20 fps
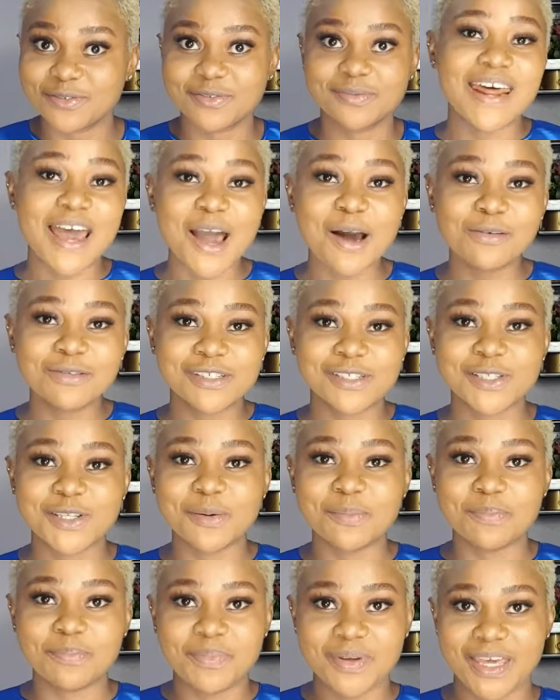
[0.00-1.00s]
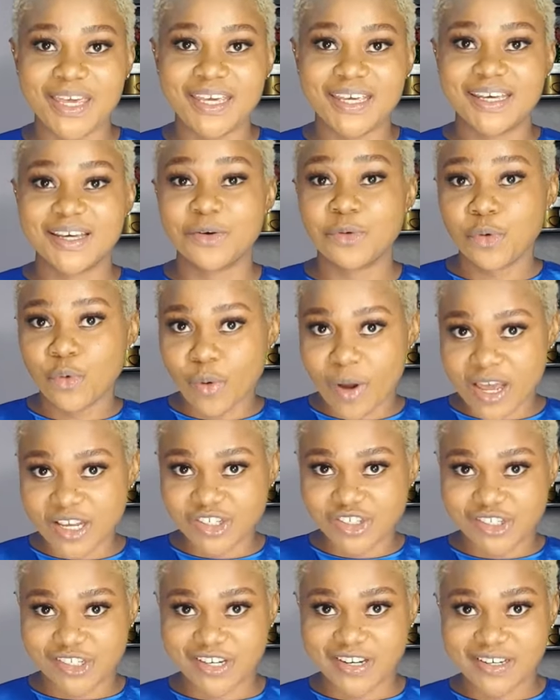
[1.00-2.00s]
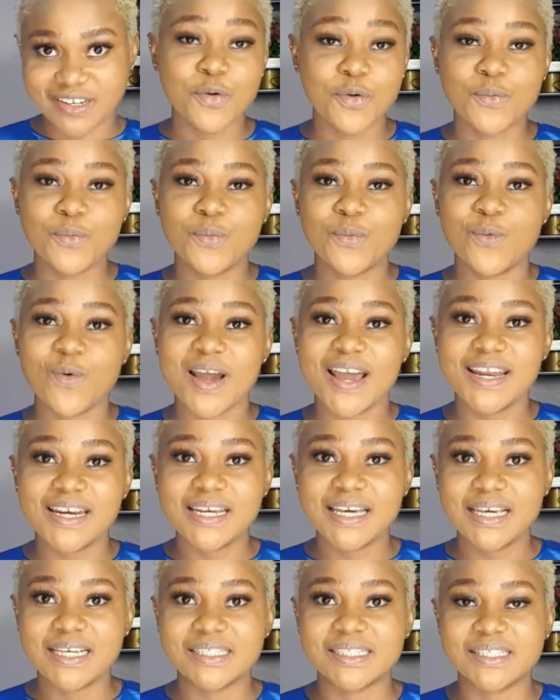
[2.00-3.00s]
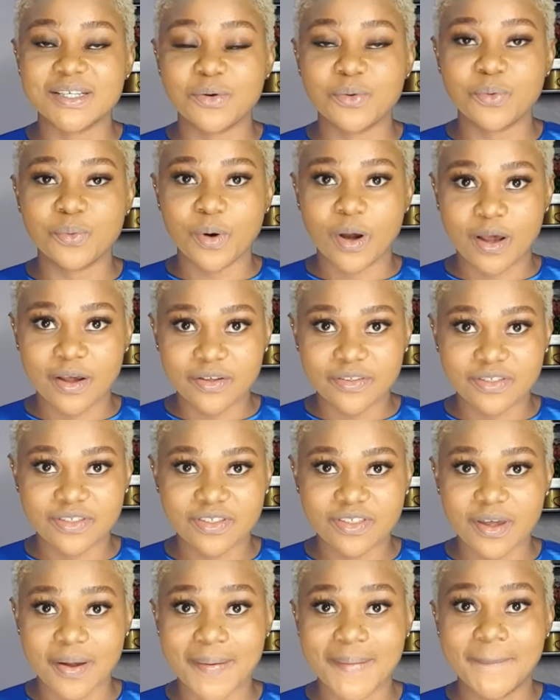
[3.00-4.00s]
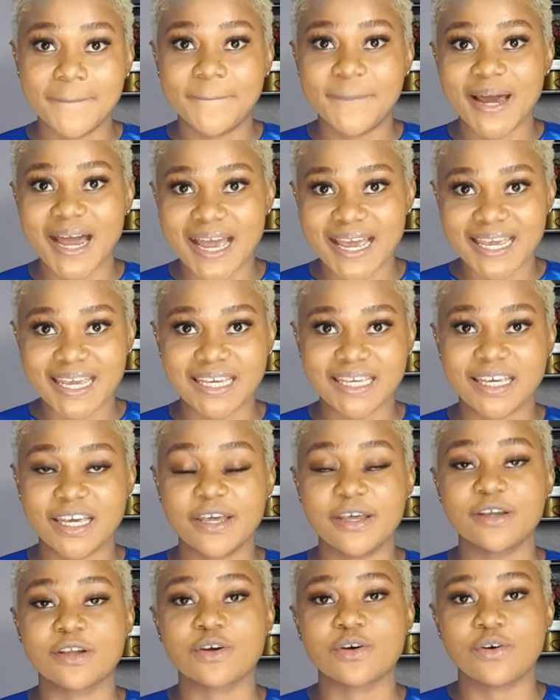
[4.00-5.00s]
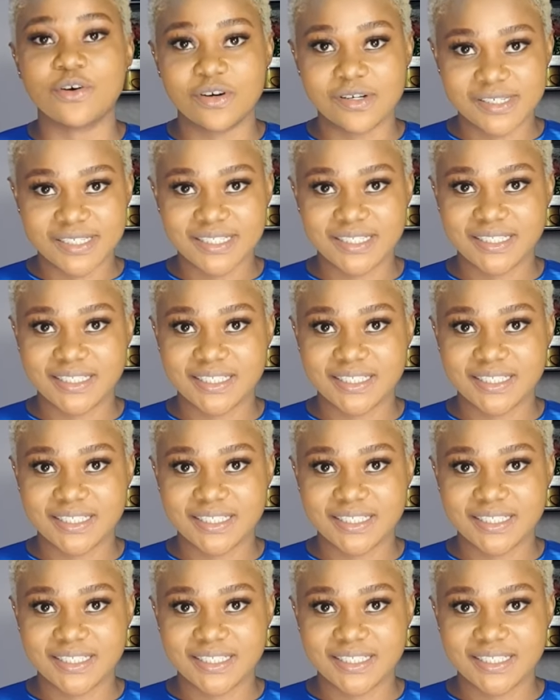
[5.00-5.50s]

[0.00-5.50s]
Now to the big question when is it worth buying a course?